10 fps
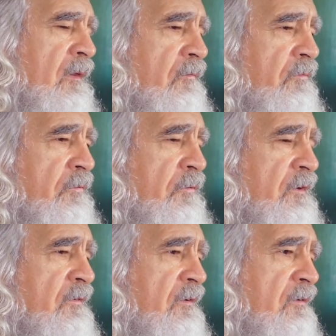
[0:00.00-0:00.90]
For
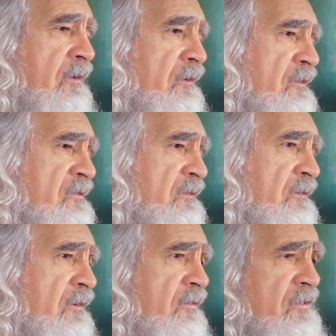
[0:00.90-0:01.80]
instance, the
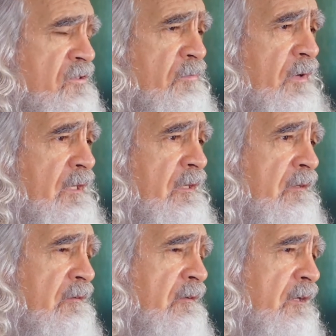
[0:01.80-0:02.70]
decision
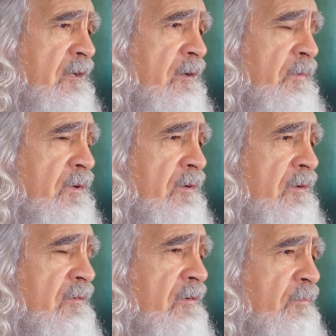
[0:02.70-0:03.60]
making in
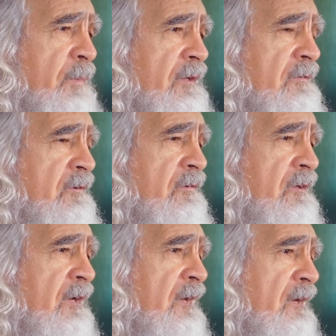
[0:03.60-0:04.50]
communities is based on
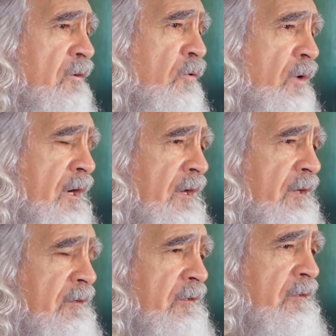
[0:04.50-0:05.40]
ngayang or wangang,